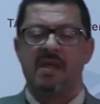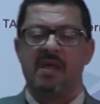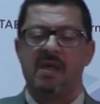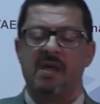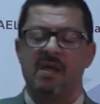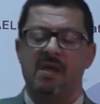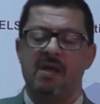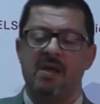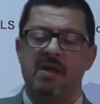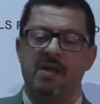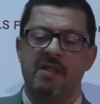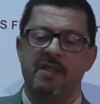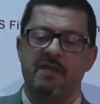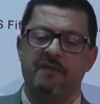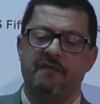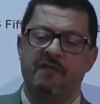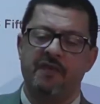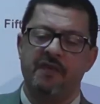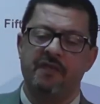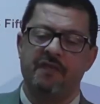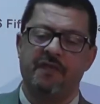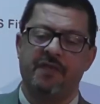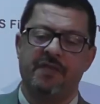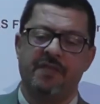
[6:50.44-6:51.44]
The
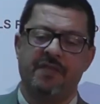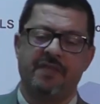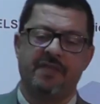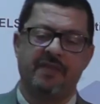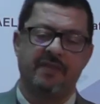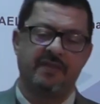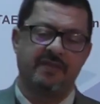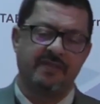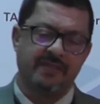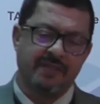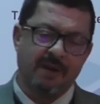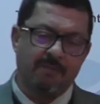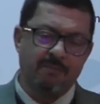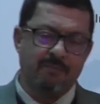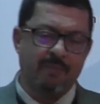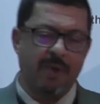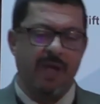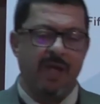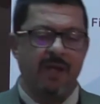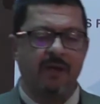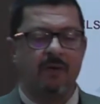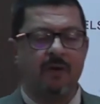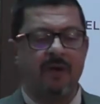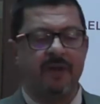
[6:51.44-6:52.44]
fifth
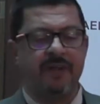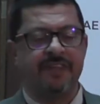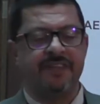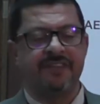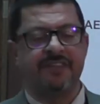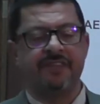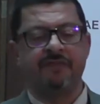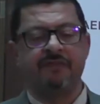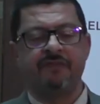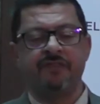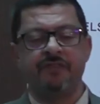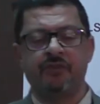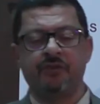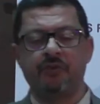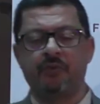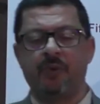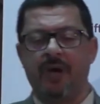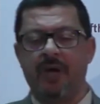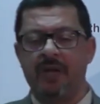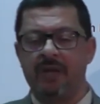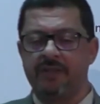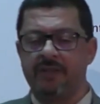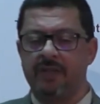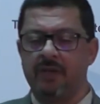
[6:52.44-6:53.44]
sub-angle is the
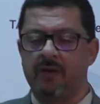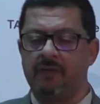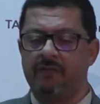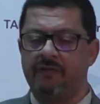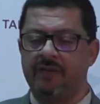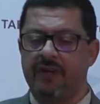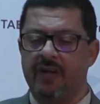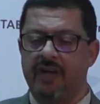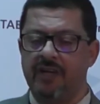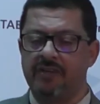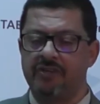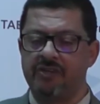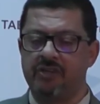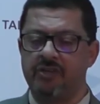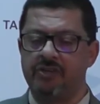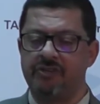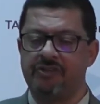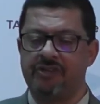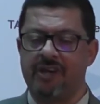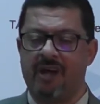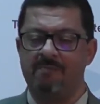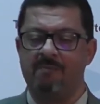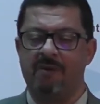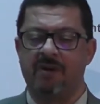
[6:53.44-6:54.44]
visuality of cultural
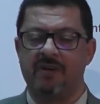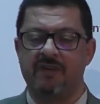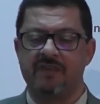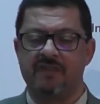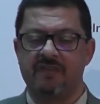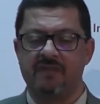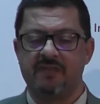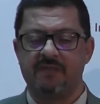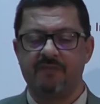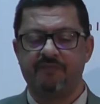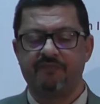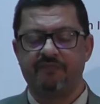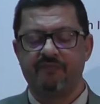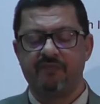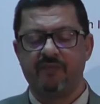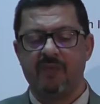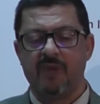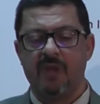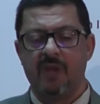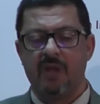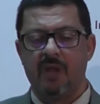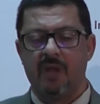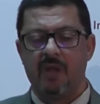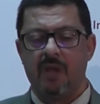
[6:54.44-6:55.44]
genres.
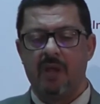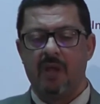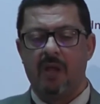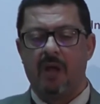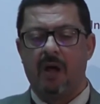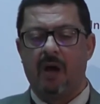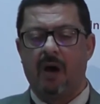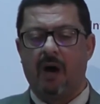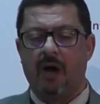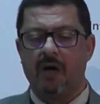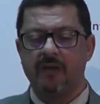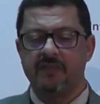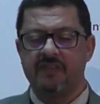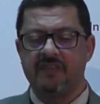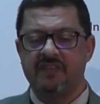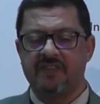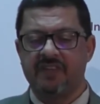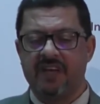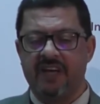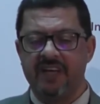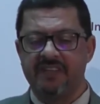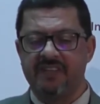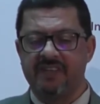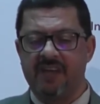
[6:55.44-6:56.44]
Ott
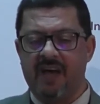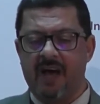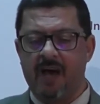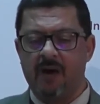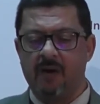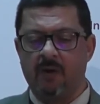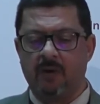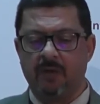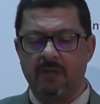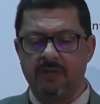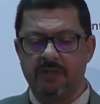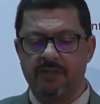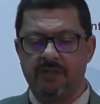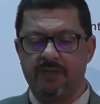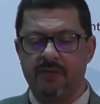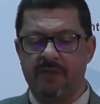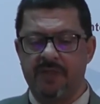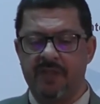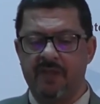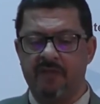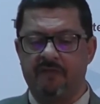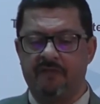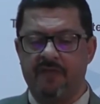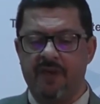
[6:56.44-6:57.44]
cites Harold to
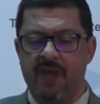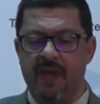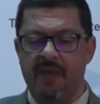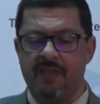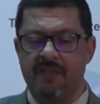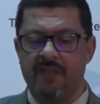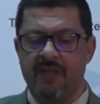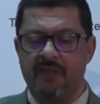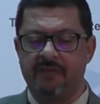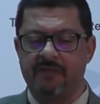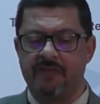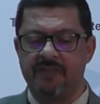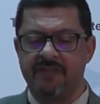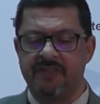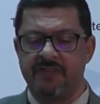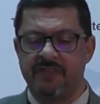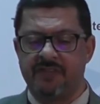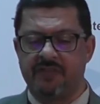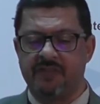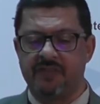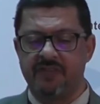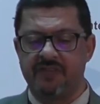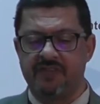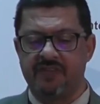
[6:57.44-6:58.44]
the effect that
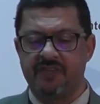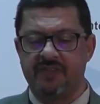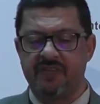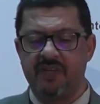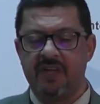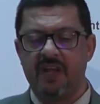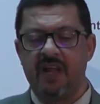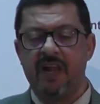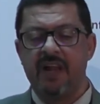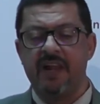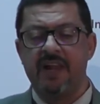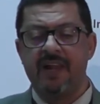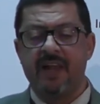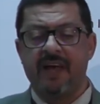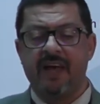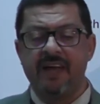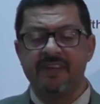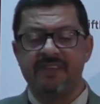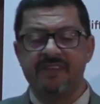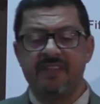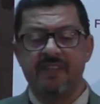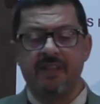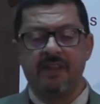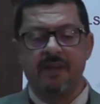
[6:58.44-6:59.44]
resistance
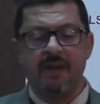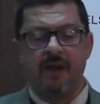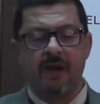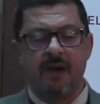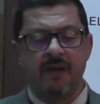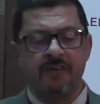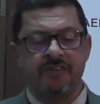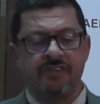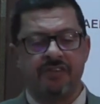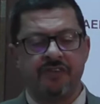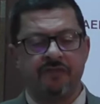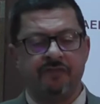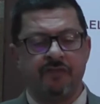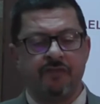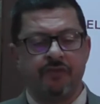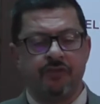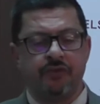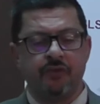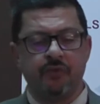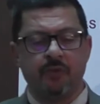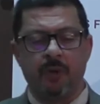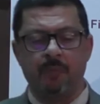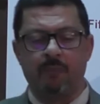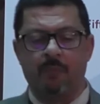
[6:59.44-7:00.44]
lies in the largely
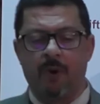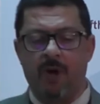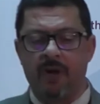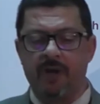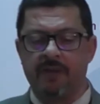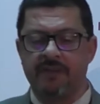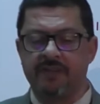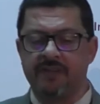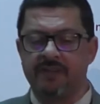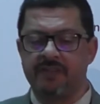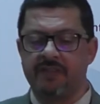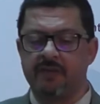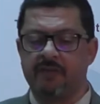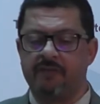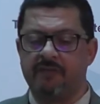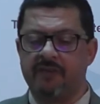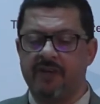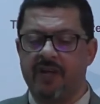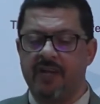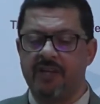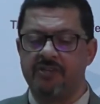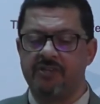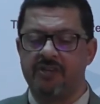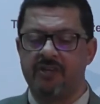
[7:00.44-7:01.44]
visual politics of
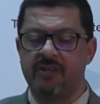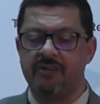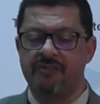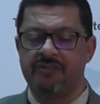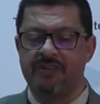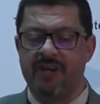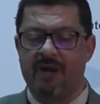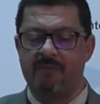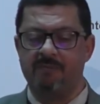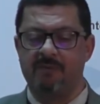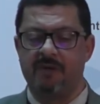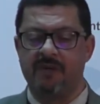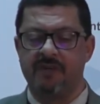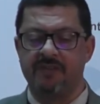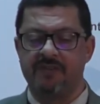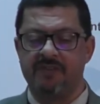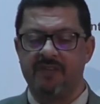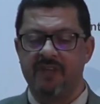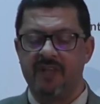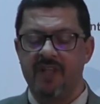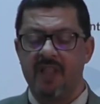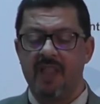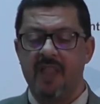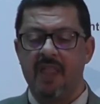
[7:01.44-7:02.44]
cultural genres,
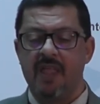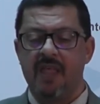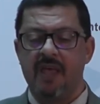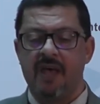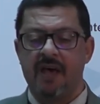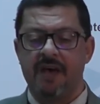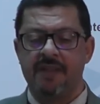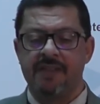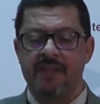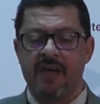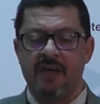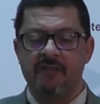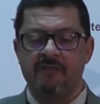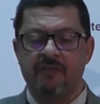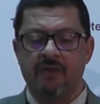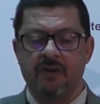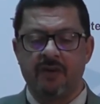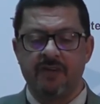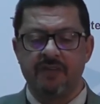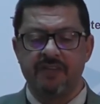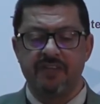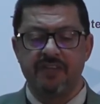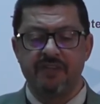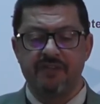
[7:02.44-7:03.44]
a
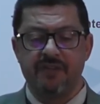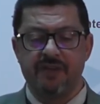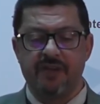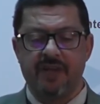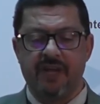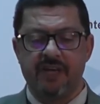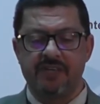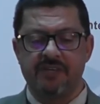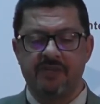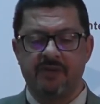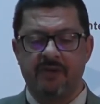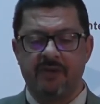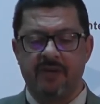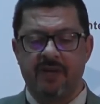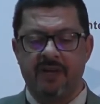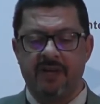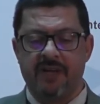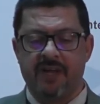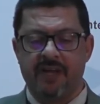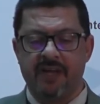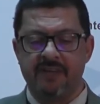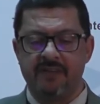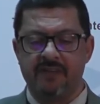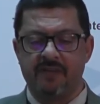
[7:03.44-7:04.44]
diverse international
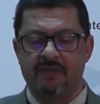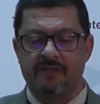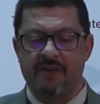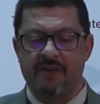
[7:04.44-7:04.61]
alliance of